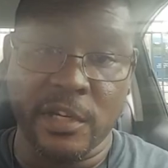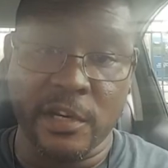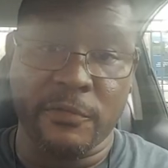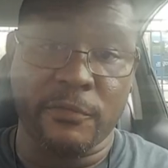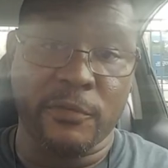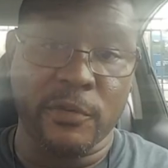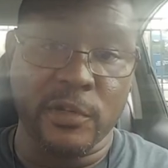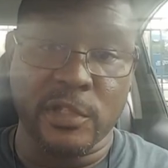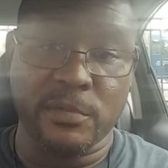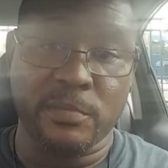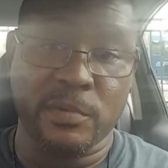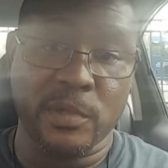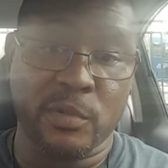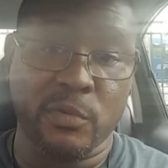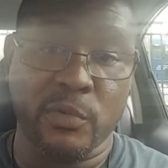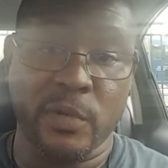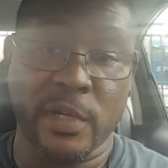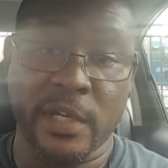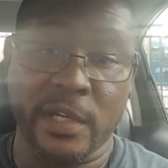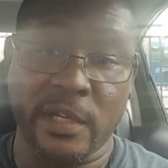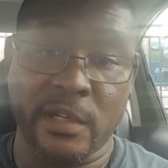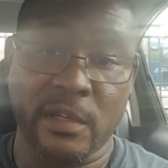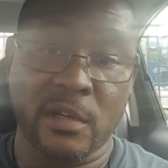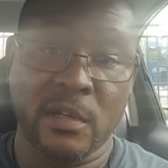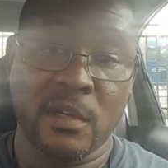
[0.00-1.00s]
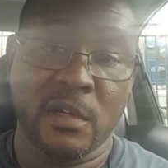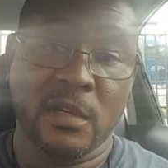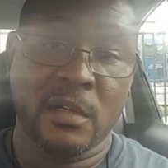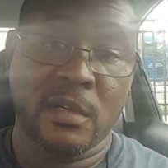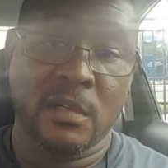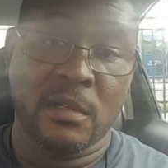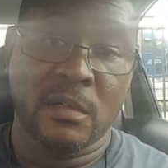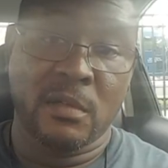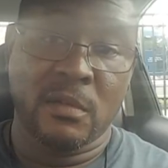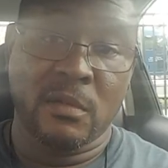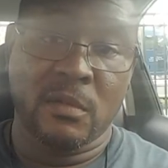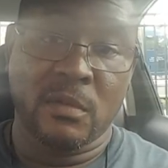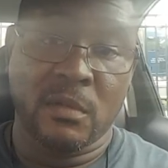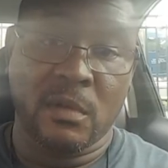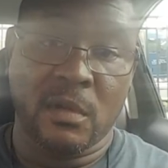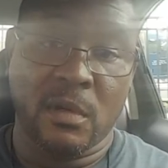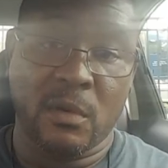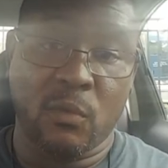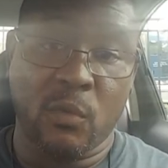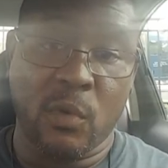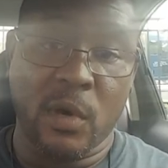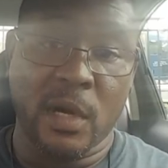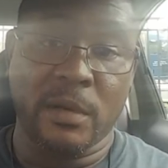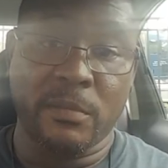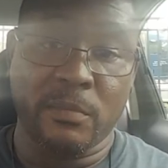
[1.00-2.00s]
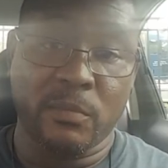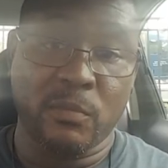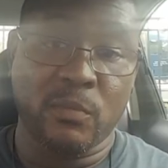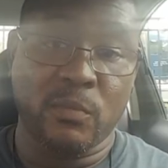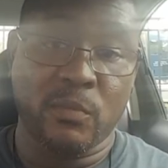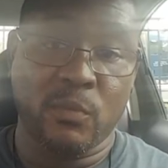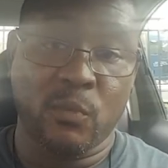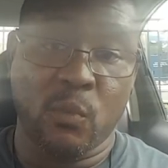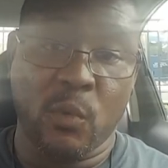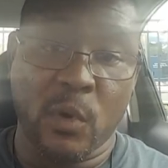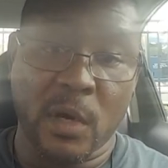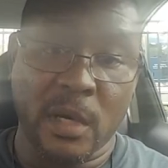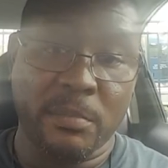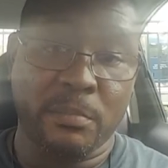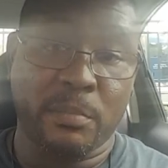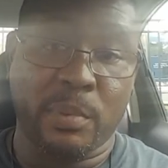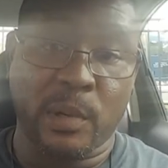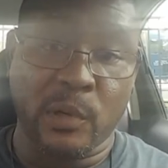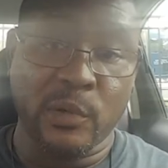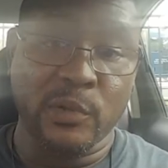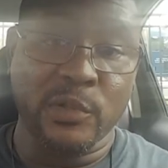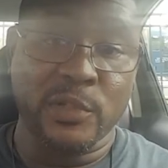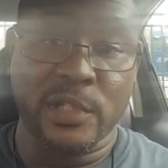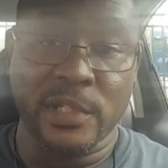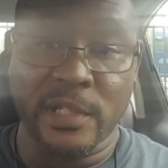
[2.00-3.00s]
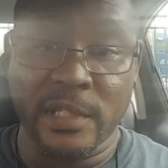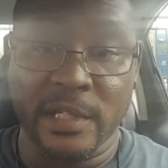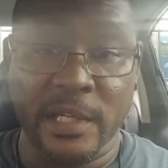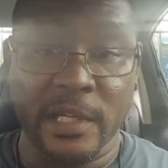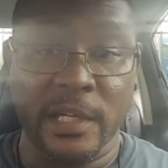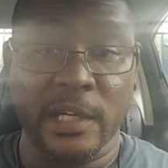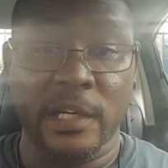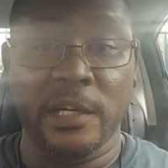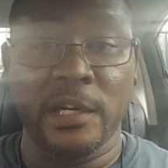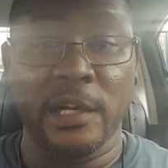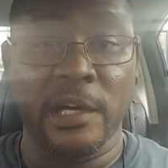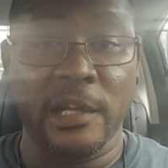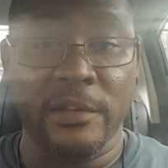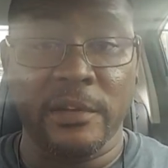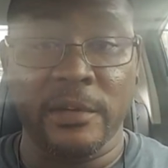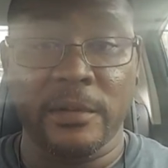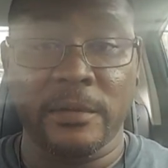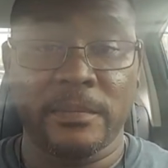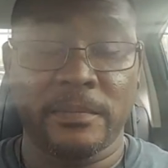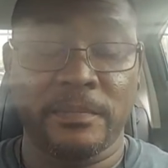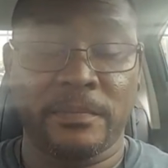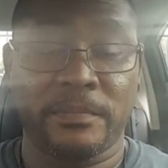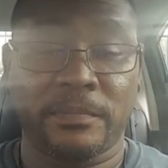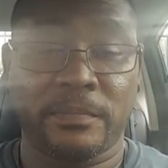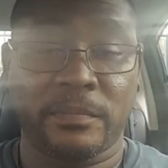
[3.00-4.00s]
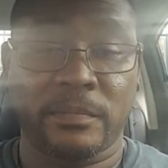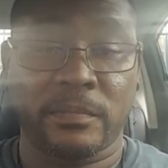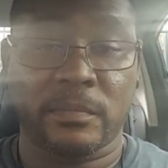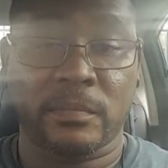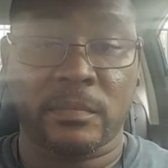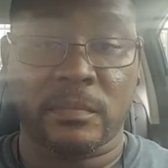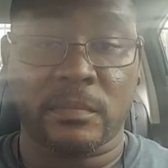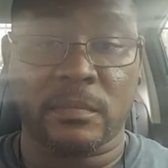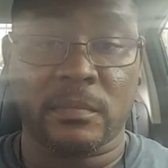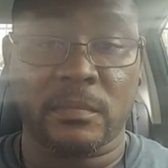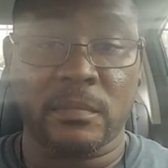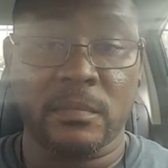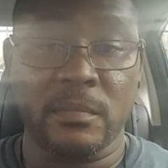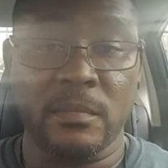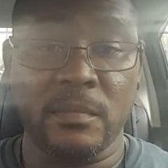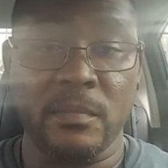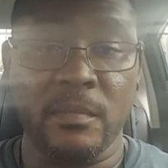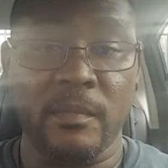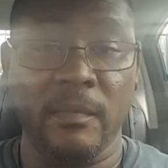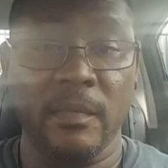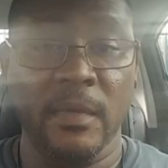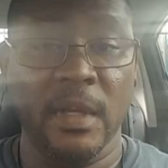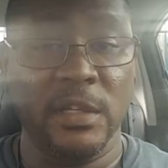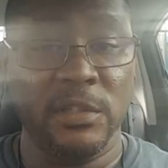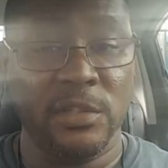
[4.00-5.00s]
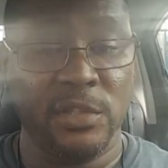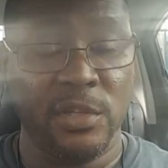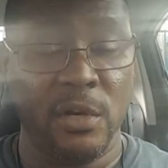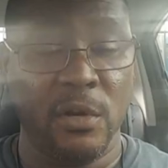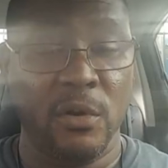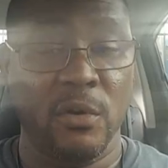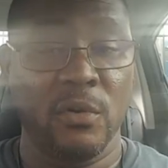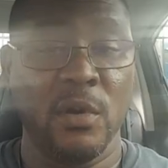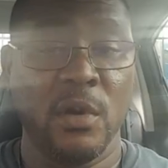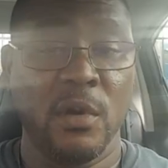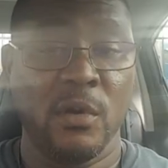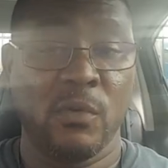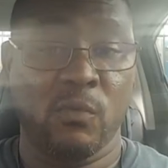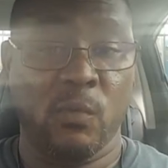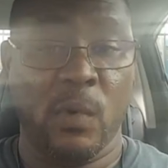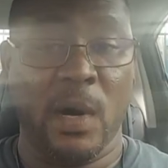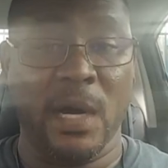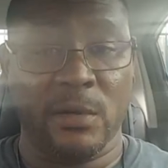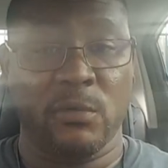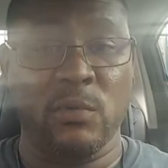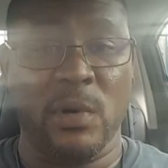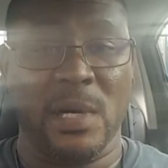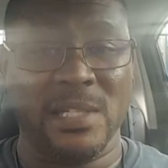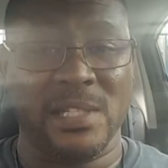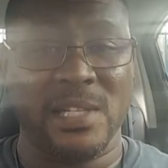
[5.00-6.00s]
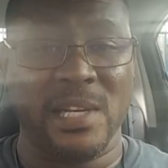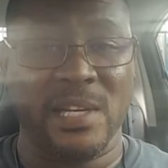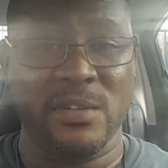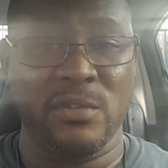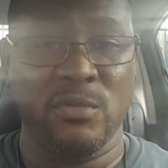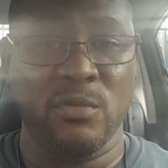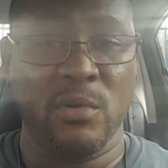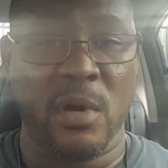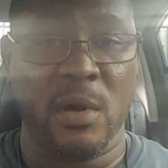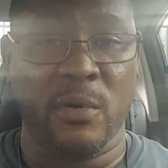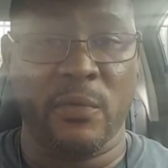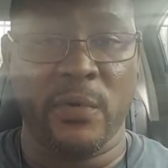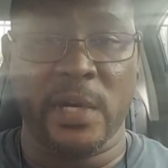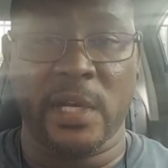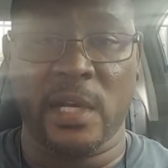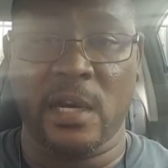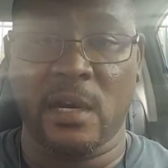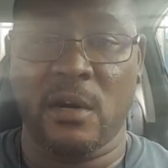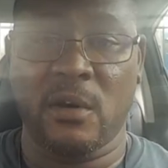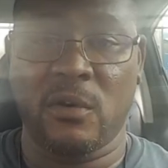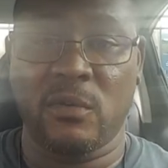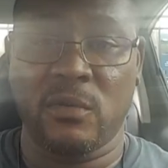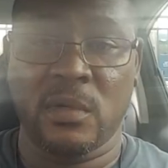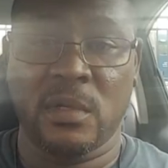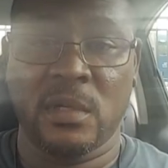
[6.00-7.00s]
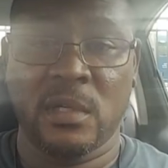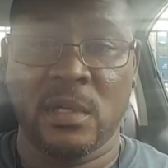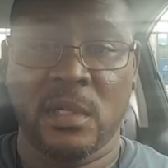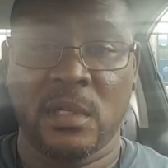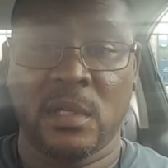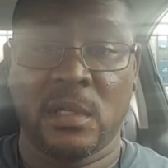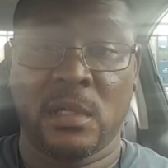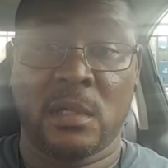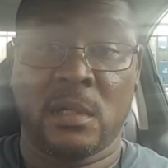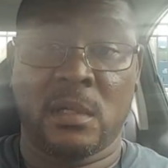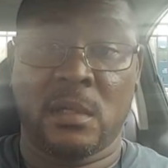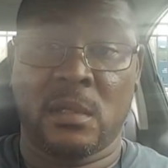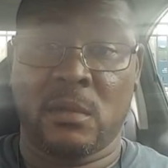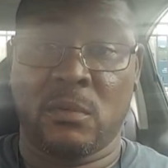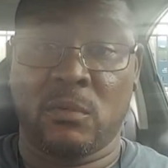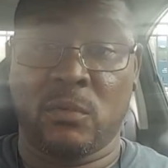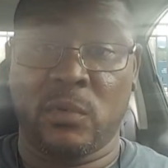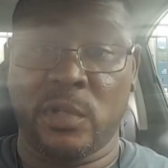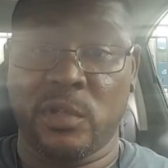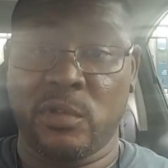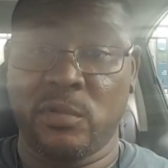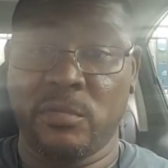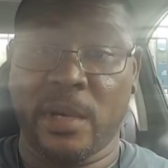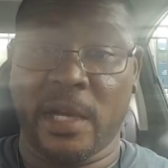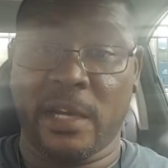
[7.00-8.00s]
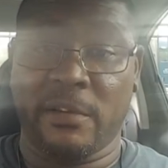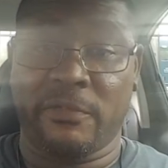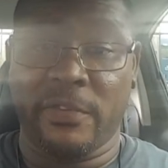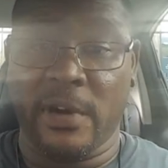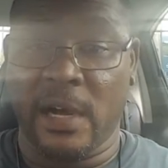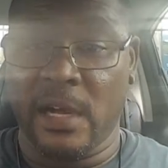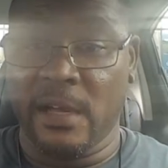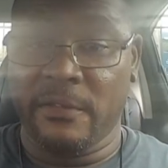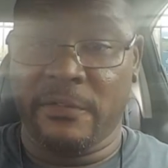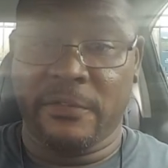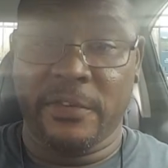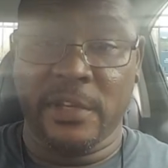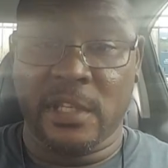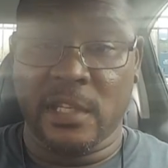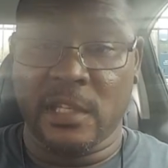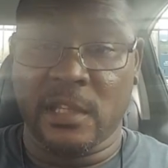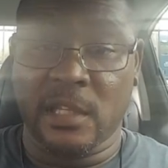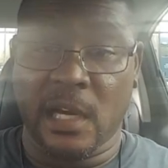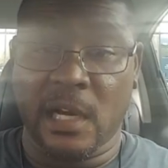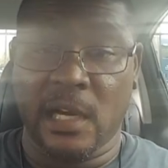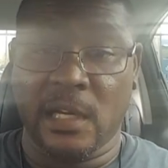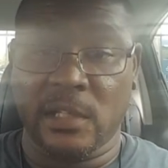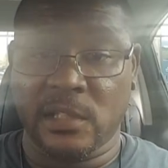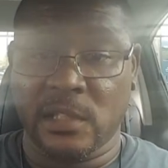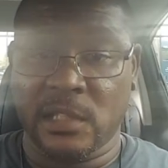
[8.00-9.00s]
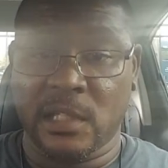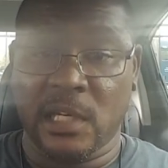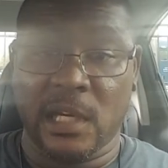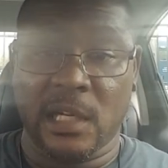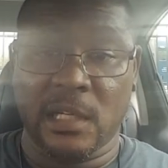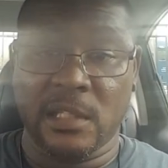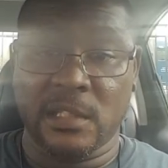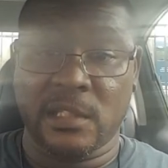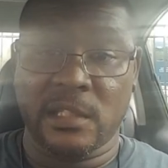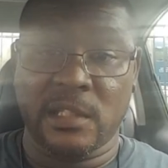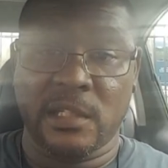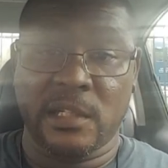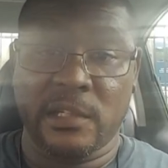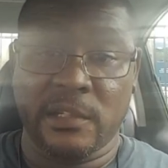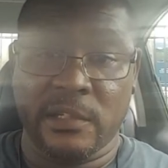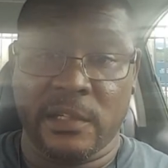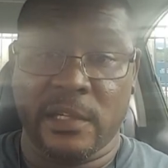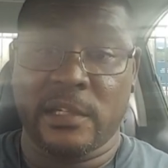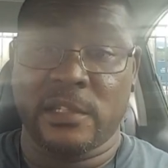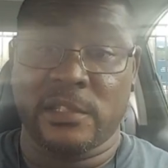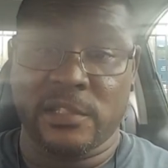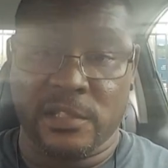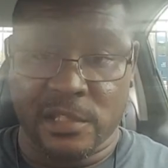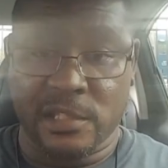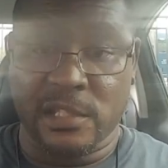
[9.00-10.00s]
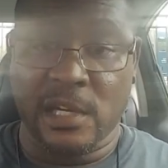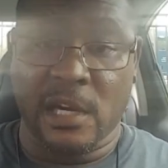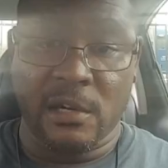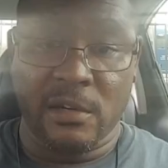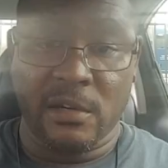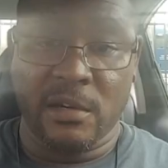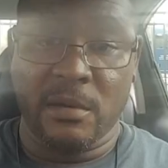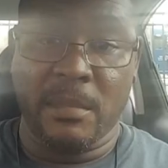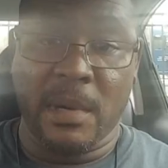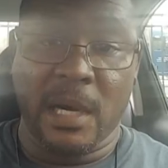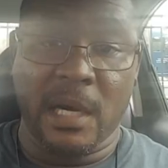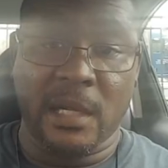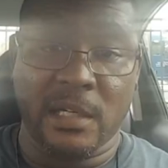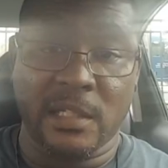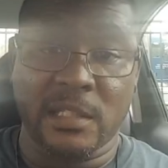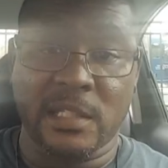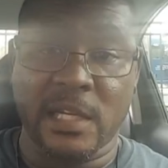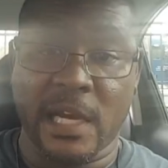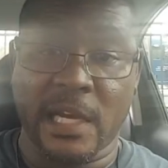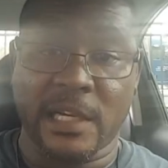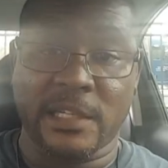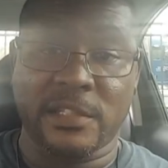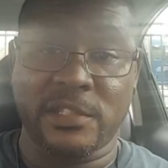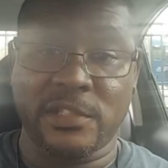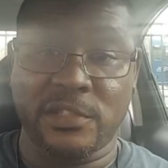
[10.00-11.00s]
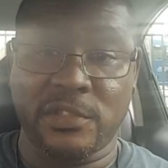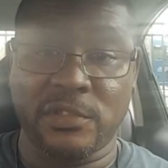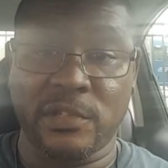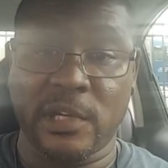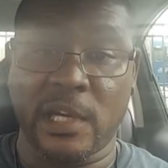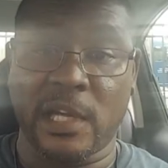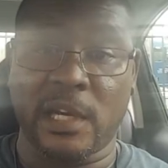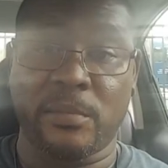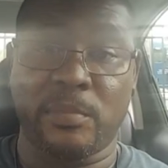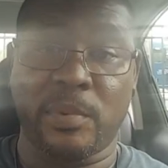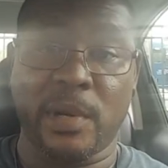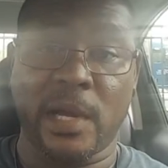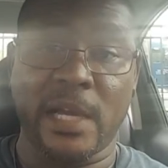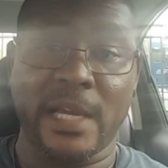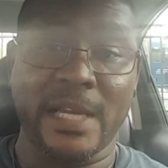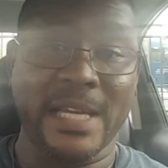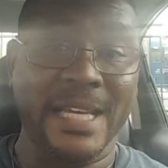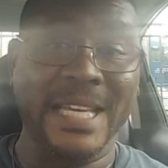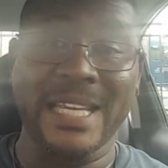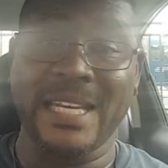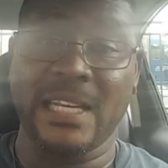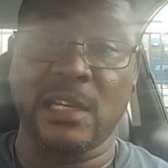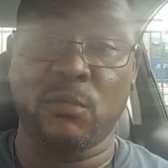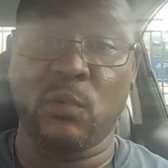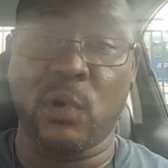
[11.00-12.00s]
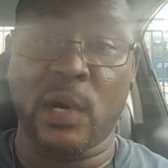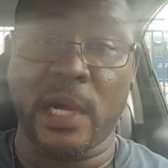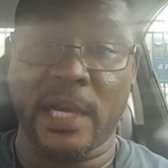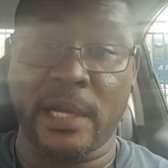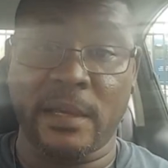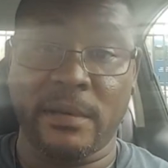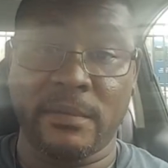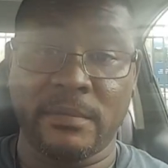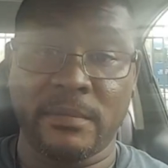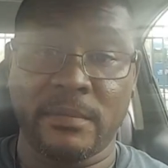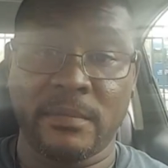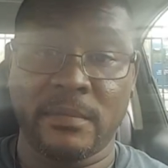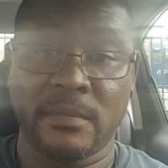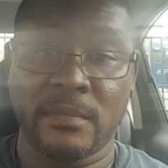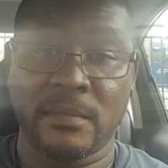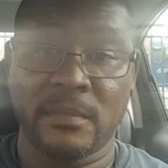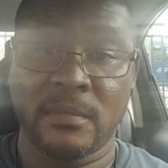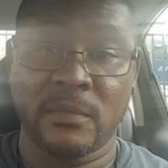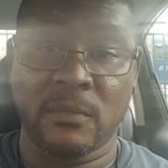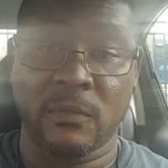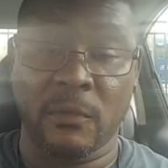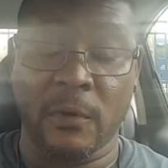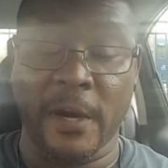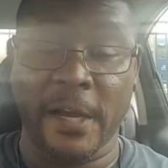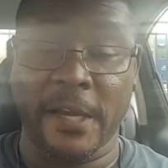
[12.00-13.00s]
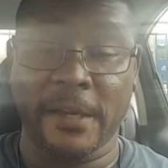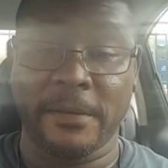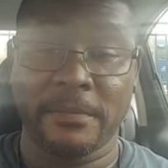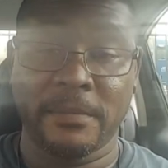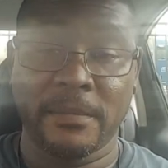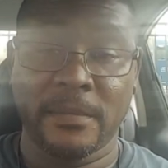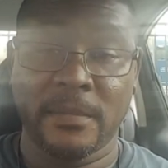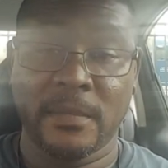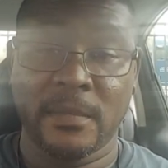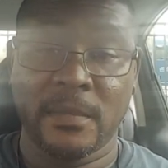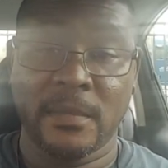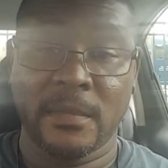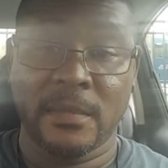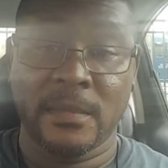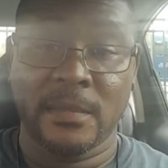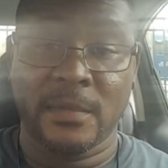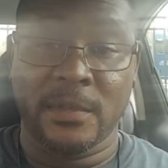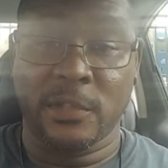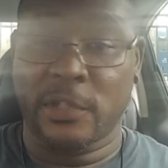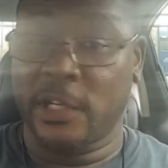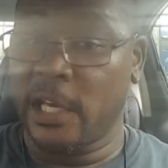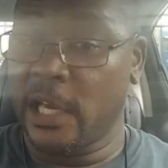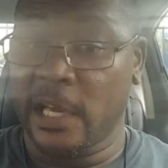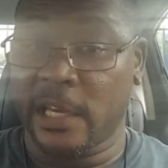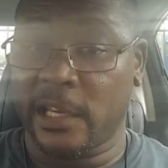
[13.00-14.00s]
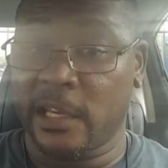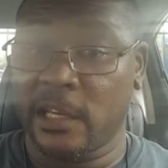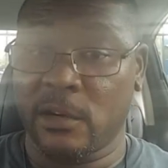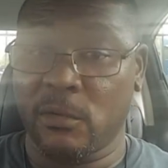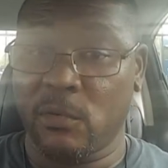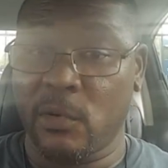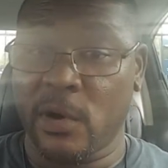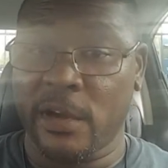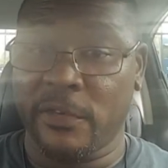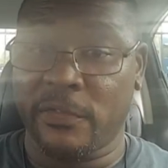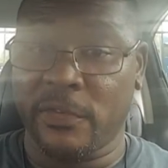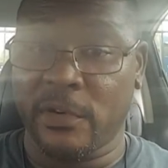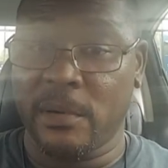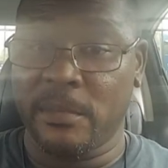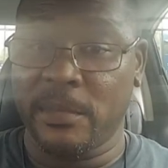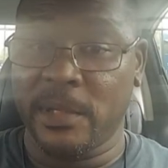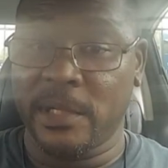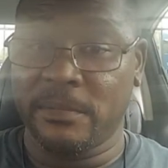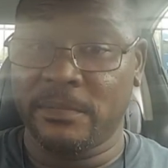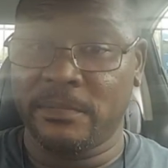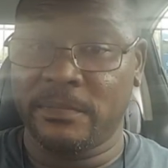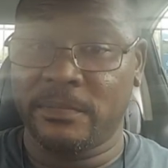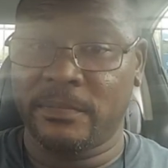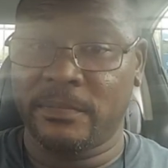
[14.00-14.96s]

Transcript: difference between one person and another. So why do I say you already owe? When you make $50,000 a year, there's a certain amount of taxes you got to pay anyway, right? You can't get away from it,